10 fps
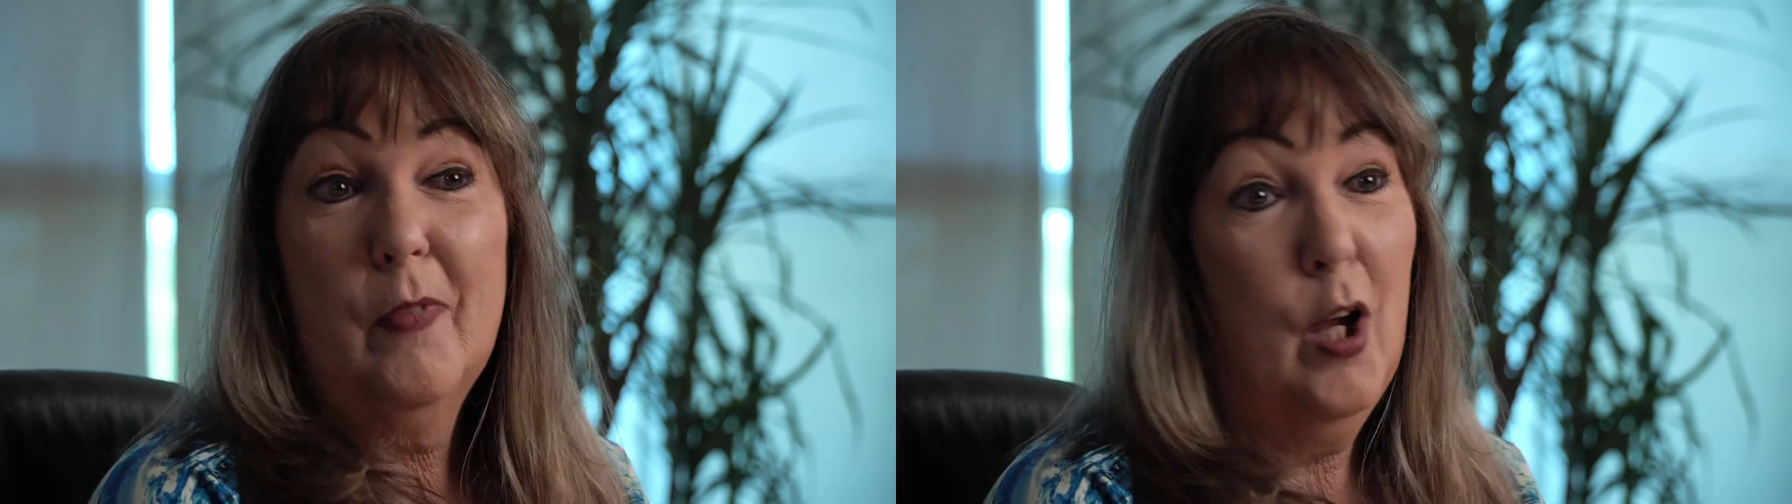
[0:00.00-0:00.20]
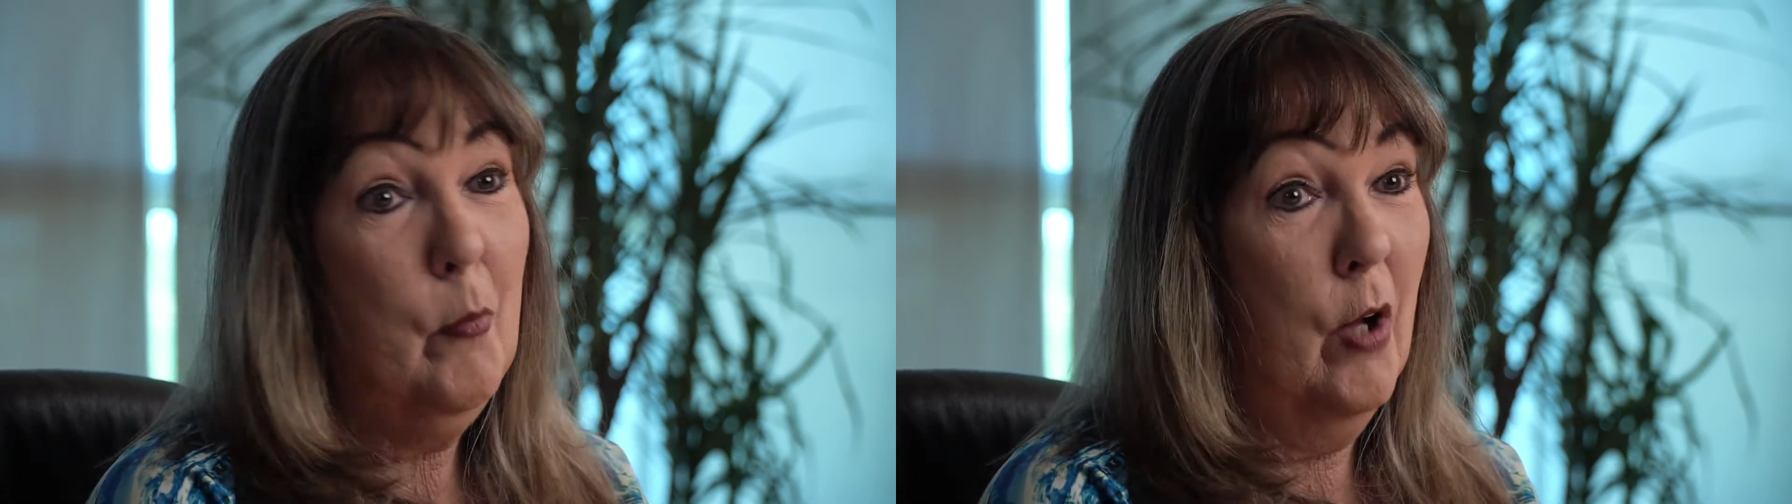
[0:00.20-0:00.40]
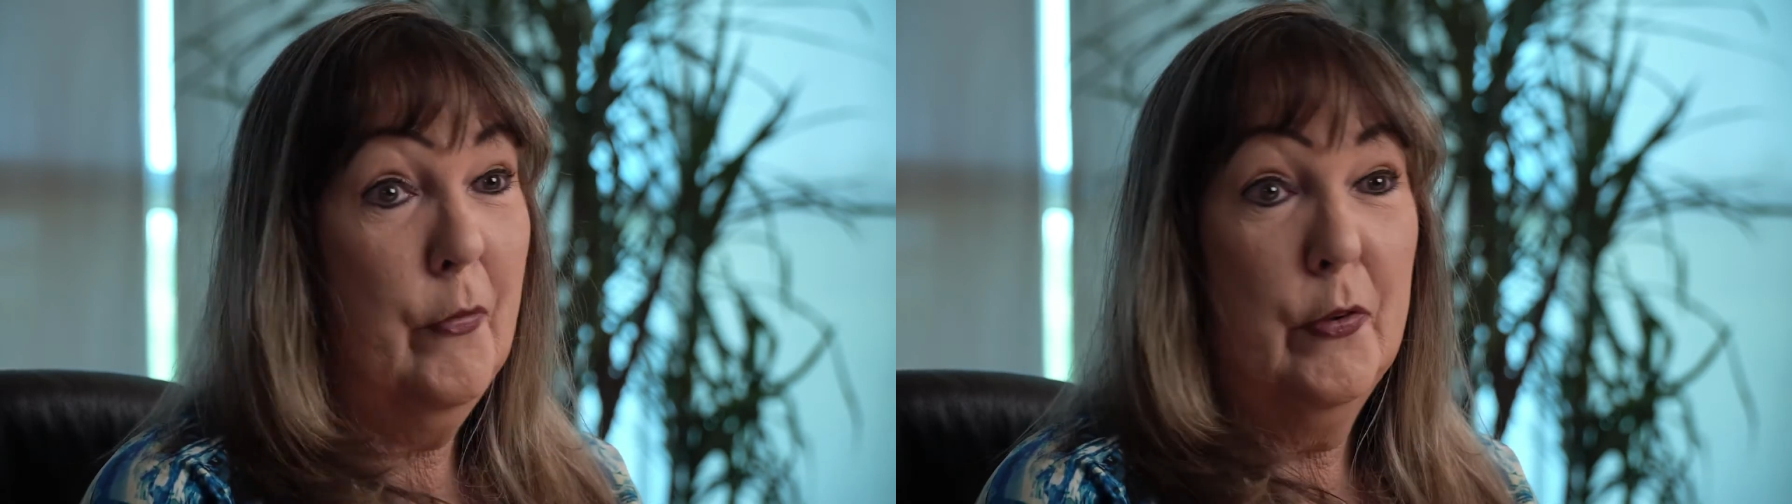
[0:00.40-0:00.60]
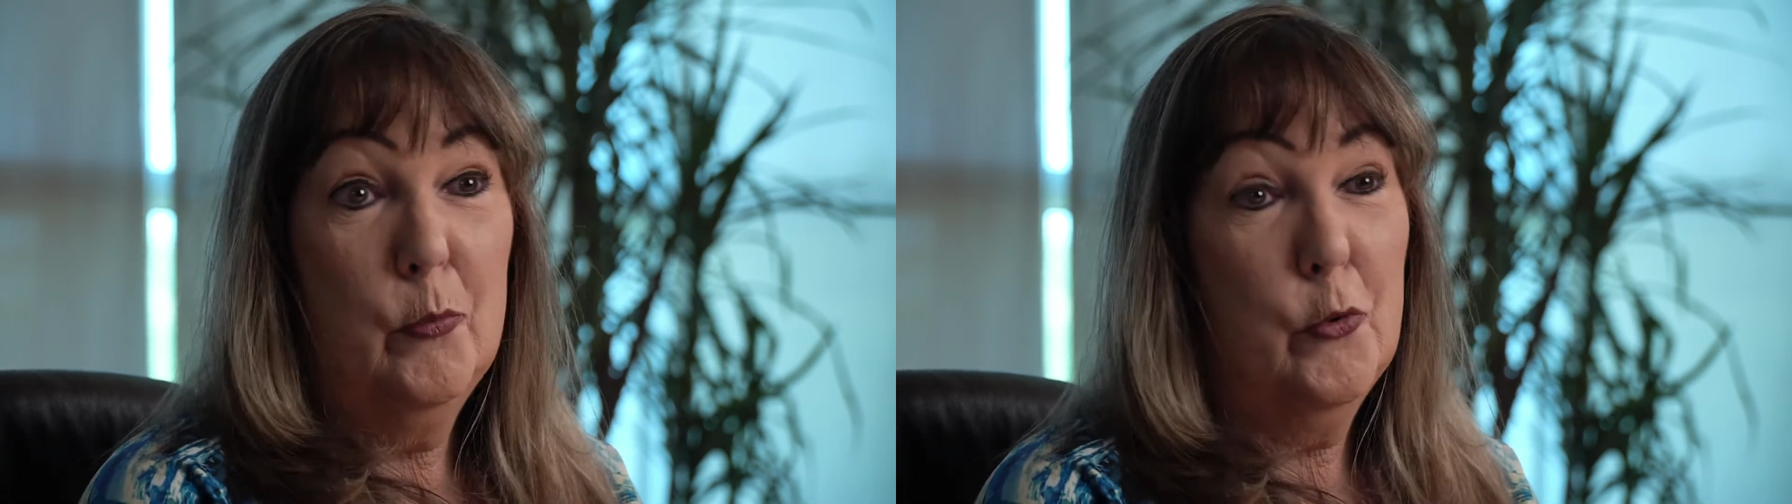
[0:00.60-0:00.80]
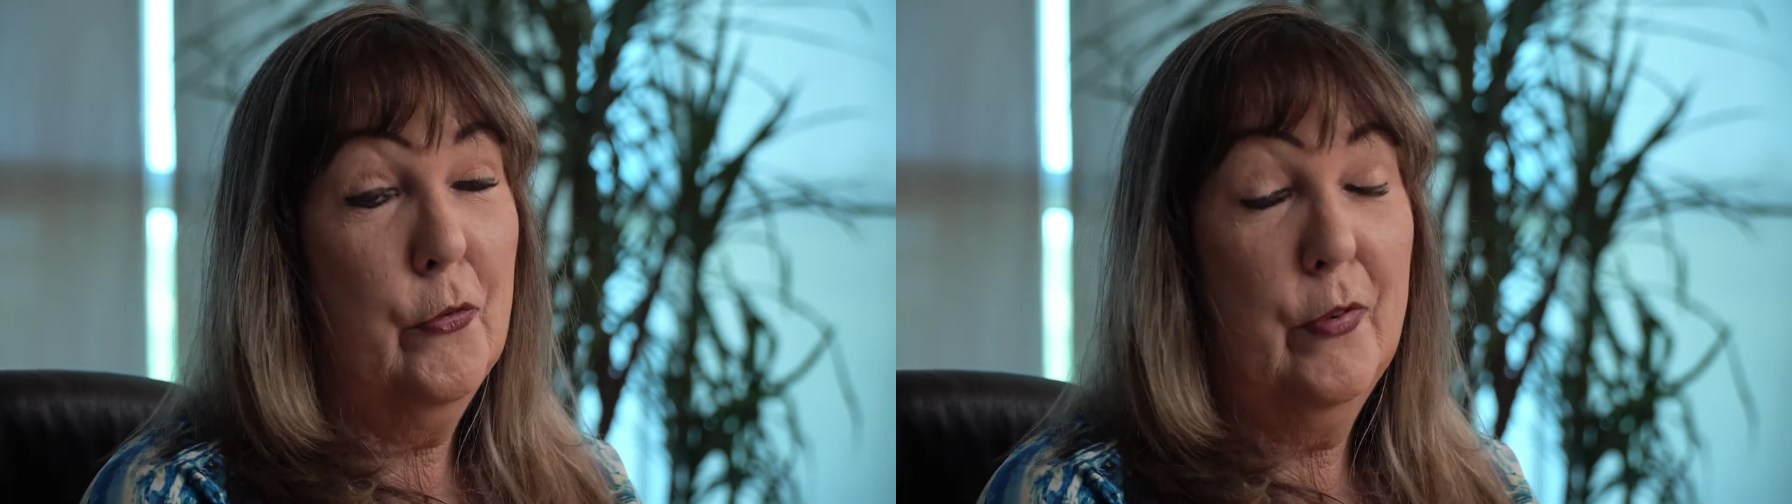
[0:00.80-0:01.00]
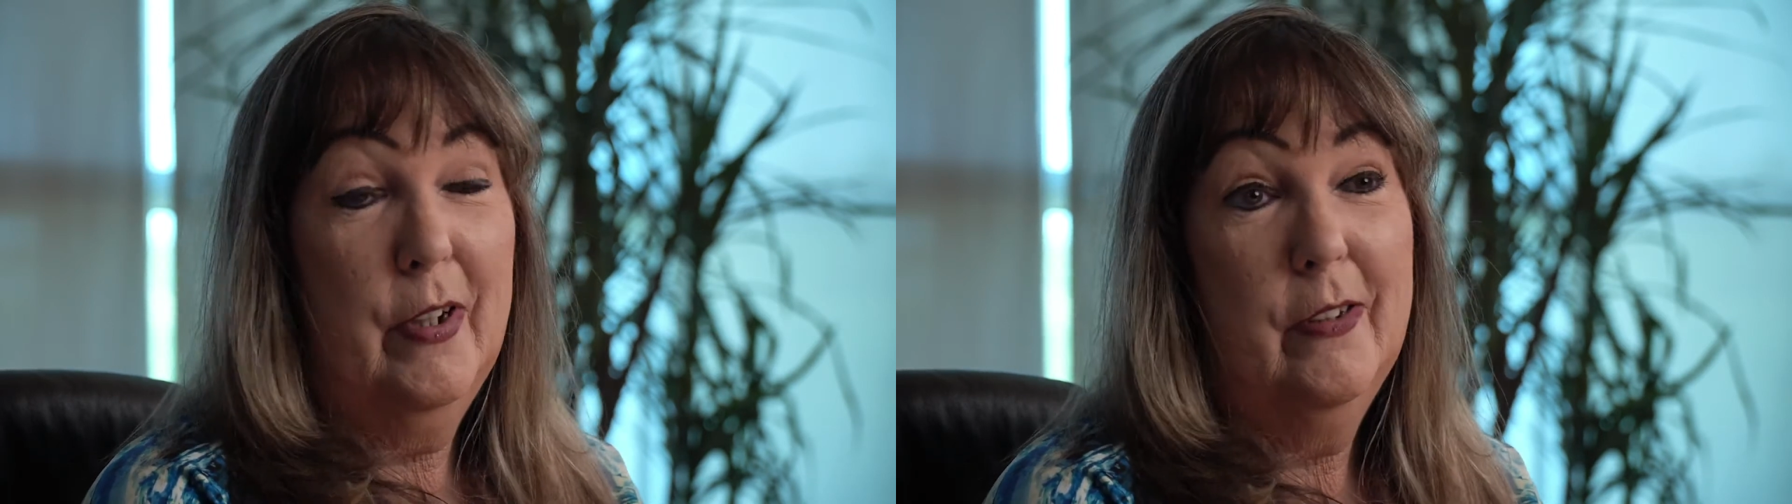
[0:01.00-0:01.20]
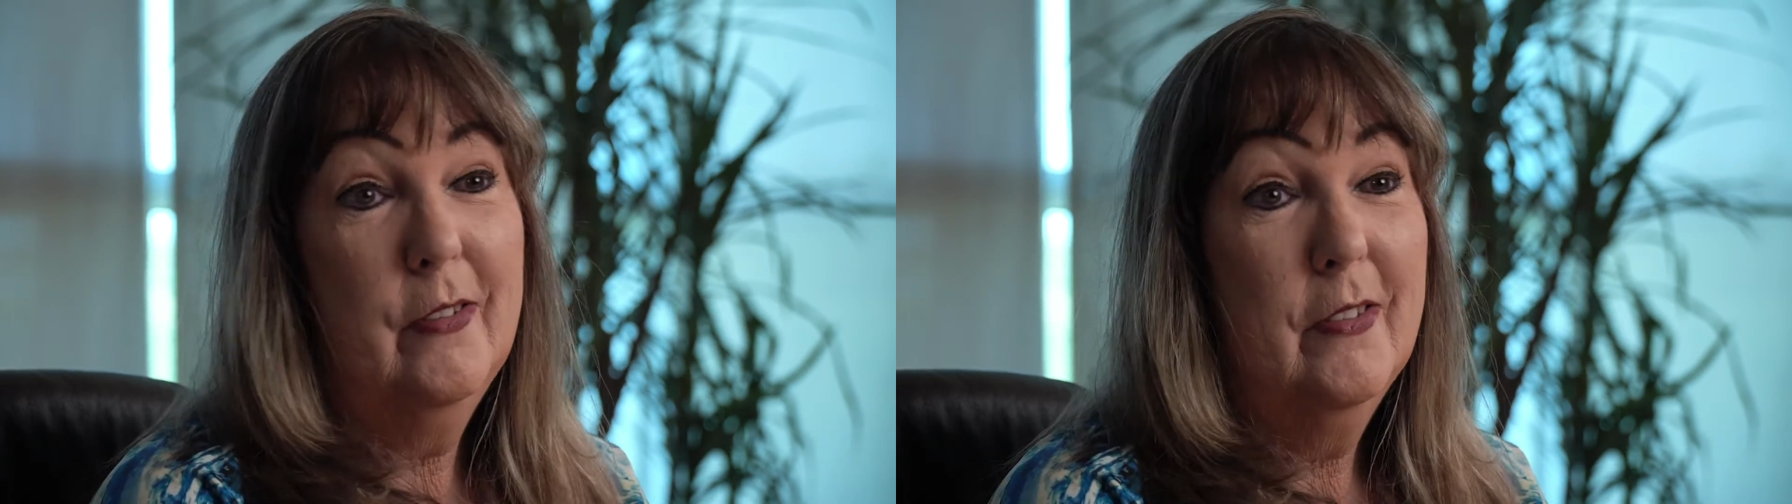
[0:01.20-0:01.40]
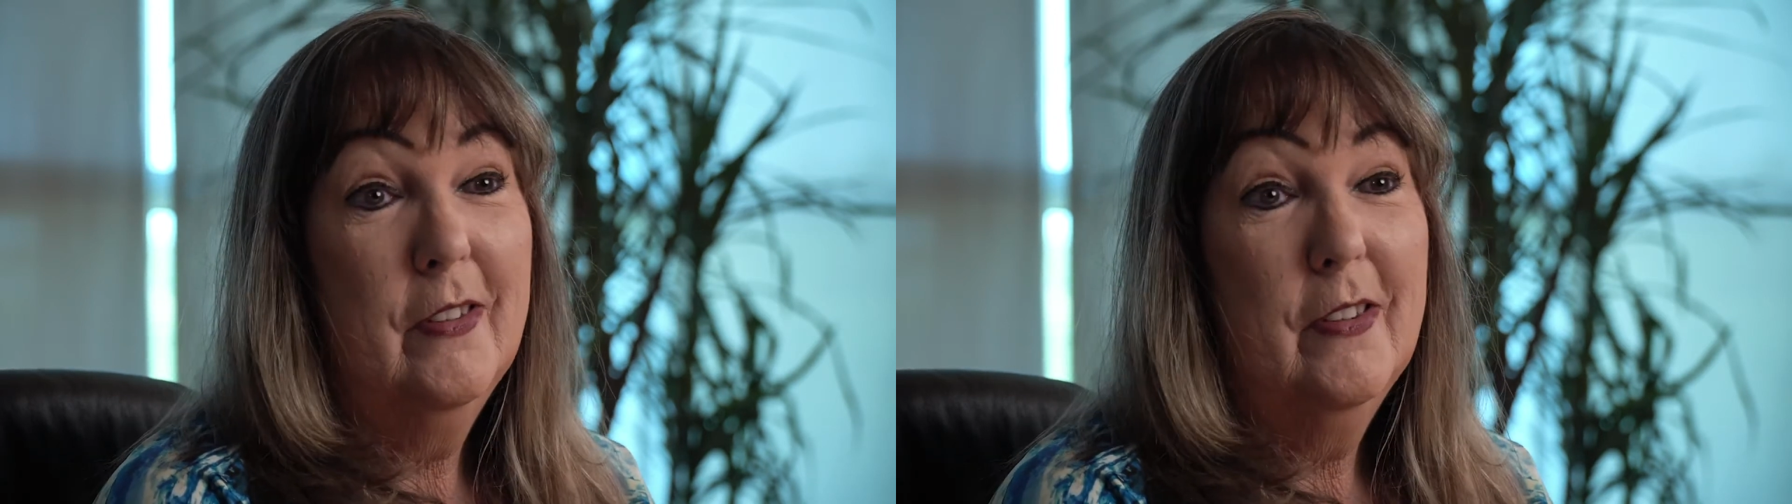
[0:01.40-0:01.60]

I'm off of the morphine.